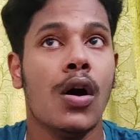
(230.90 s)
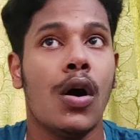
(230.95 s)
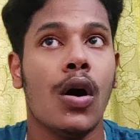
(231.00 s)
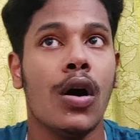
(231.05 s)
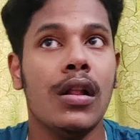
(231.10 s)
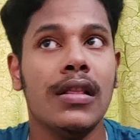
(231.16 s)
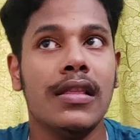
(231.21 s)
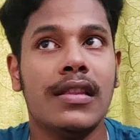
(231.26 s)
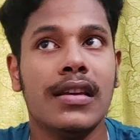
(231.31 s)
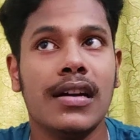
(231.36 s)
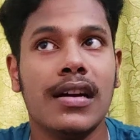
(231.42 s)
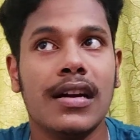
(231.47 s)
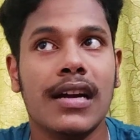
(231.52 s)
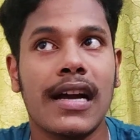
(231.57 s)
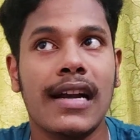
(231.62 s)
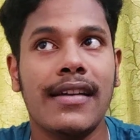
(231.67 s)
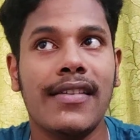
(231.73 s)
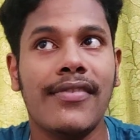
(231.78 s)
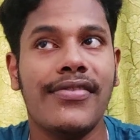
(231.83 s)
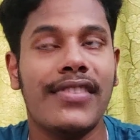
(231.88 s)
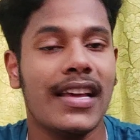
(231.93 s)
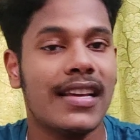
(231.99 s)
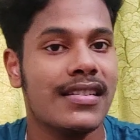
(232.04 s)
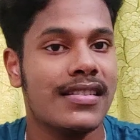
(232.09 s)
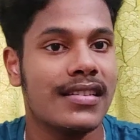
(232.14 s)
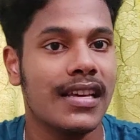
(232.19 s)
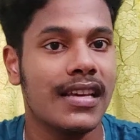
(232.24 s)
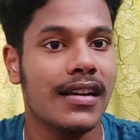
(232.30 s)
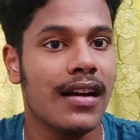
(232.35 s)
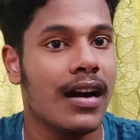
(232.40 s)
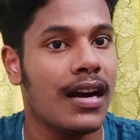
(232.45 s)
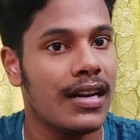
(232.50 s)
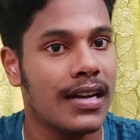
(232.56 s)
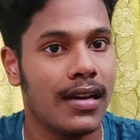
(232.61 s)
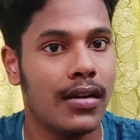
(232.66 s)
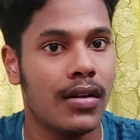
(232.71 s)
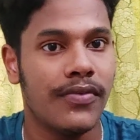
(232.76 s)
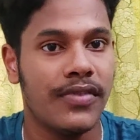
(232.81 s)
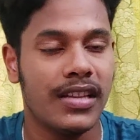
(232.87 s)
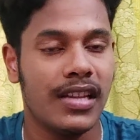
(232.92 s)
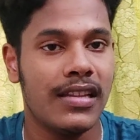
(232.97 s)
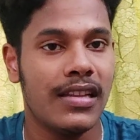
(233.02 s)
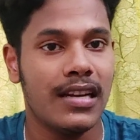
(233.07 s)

All the kind of testing are done over there.